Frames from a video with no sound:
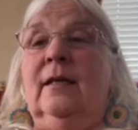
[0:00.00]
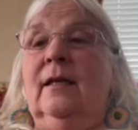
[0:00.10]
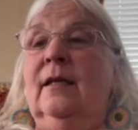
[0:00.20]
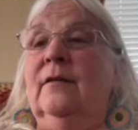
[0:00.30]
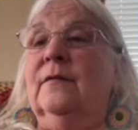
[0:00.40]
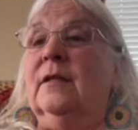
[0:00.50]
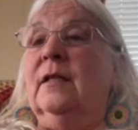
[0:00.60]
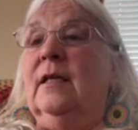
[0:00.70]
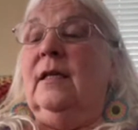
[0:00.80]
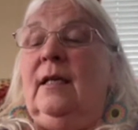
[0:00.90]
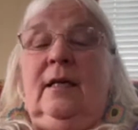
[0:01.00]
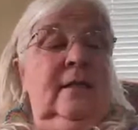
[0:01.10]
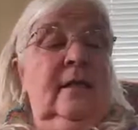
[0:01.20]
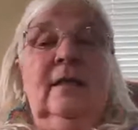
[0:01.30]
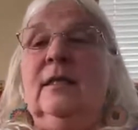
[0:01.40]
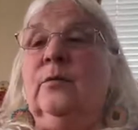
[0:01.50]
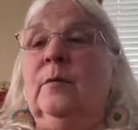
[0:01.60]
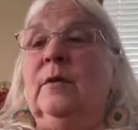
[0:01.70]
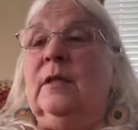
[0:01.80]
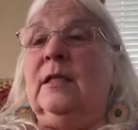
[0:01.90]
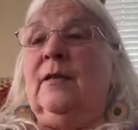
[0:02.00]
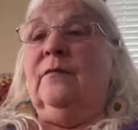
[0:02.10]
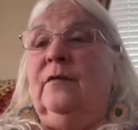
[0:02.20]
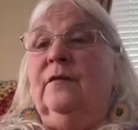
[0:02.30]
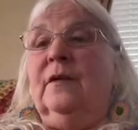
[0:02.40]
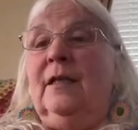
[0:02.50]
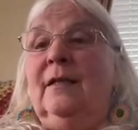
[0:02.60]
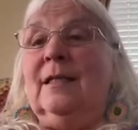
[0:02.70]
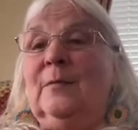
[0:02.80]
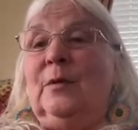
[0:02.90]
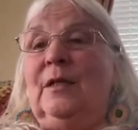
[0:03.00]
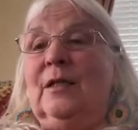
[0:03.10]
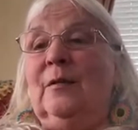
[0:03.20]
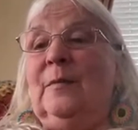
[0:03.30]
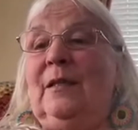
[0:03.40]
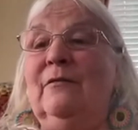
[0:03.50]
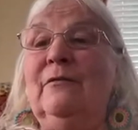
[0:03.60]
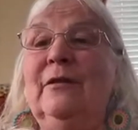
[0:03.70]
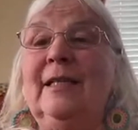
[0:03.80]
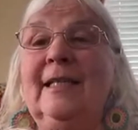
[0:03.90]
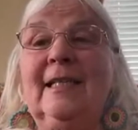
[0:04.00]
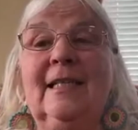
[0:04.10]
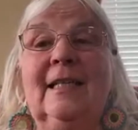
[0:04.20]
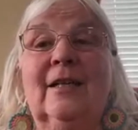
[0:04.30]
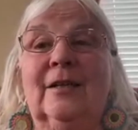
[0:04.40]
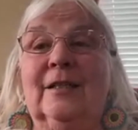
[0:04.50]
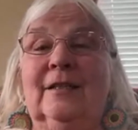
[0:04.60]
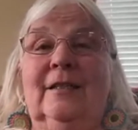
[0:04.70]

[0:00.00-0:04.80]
And I left and had an early swim at 7.15 this morning. So I'm being really good.